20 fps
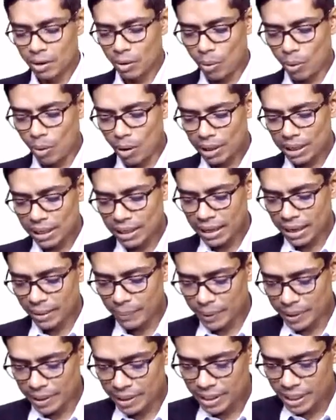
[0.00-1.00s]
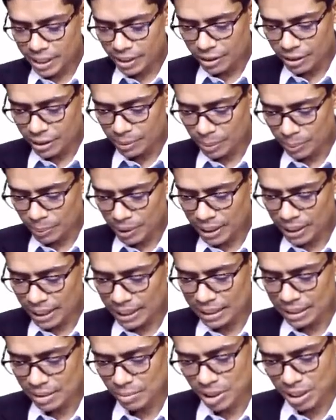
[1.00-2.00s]
On an average, I will remember
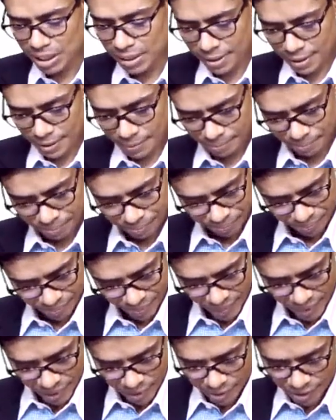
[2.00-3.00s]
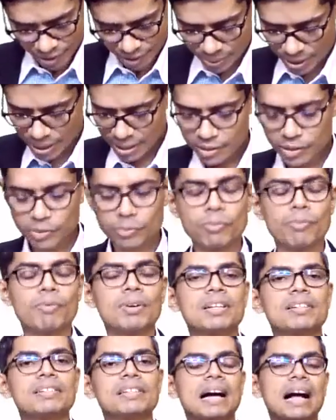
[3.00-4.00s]
90 minutes. So if I ask you
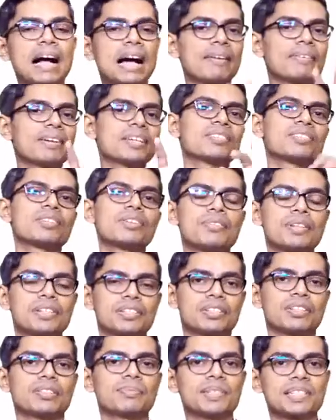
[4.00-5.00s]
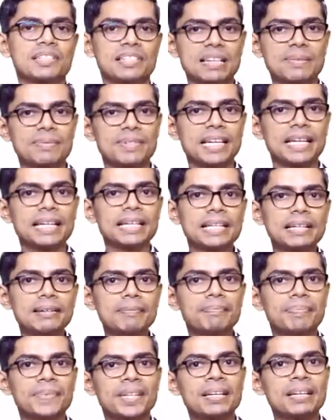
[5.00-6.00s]
what is the average duration of a sleep cycle
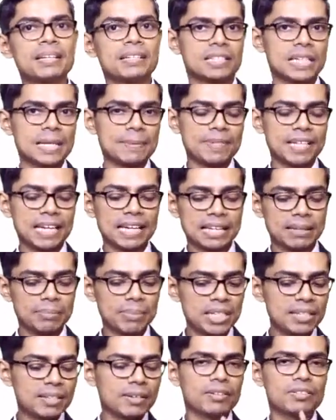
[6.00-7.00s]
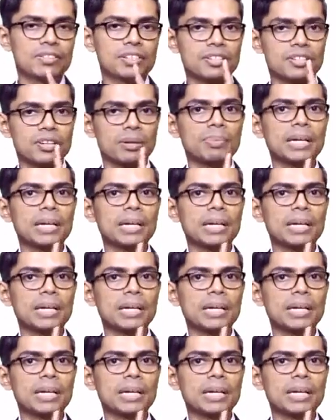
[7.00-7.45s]
means consists of